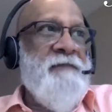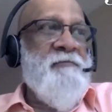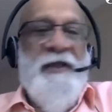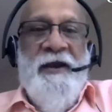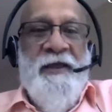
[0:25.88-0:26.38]

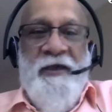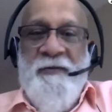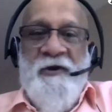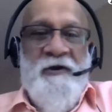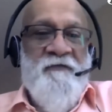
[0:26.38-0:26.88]
really
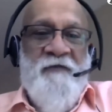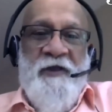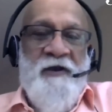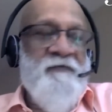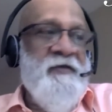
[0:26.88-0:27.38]
am not
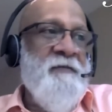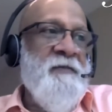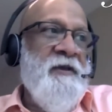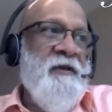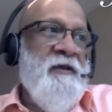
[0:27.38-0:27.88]
afraid of
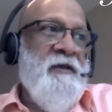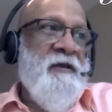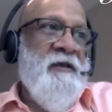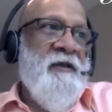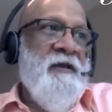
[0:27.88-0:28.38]
them.
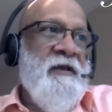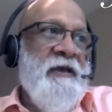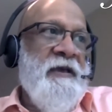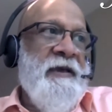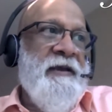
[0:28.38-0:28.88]

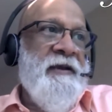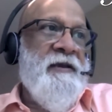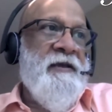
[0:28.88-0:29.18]
And,